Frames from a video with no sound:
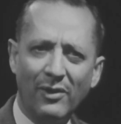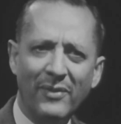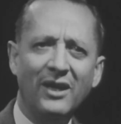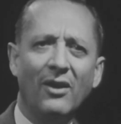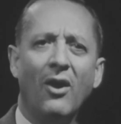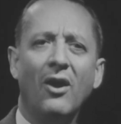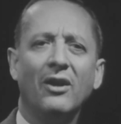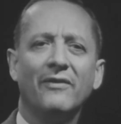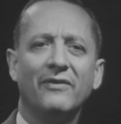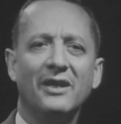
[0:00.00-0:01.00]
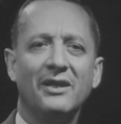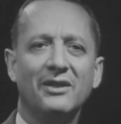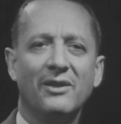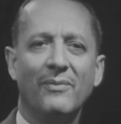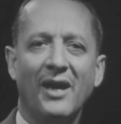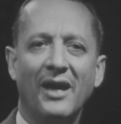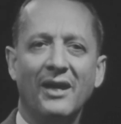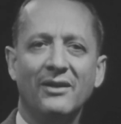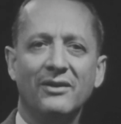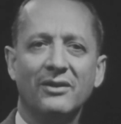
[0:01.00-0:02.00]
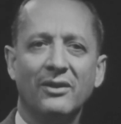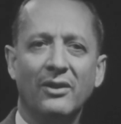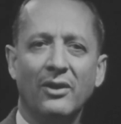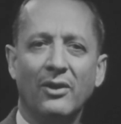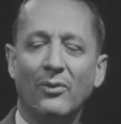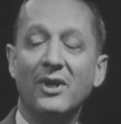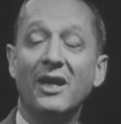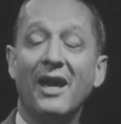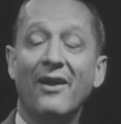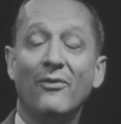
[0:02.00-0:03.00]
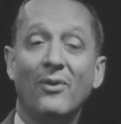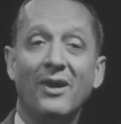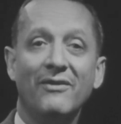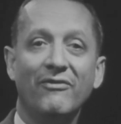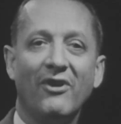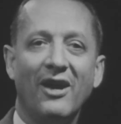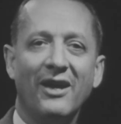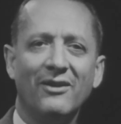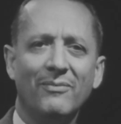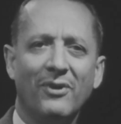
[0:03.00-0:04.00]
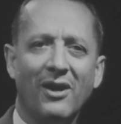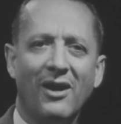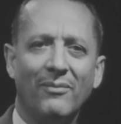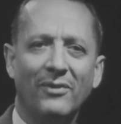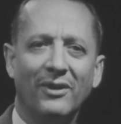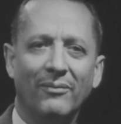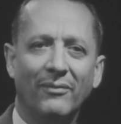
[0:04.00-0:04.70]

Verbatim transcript: To meet all of these demands, we have one final problem.